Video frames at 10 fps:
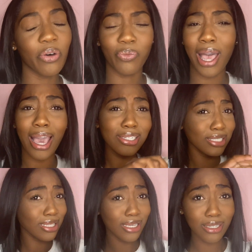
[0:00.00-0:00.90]
Well,
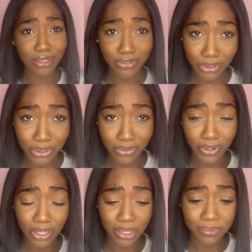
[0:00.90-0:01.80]
actually, first of
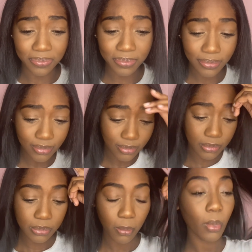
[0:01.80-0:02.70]
all,
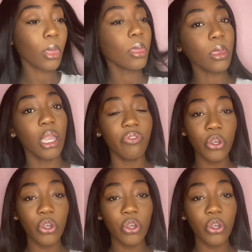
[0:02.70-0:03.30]
if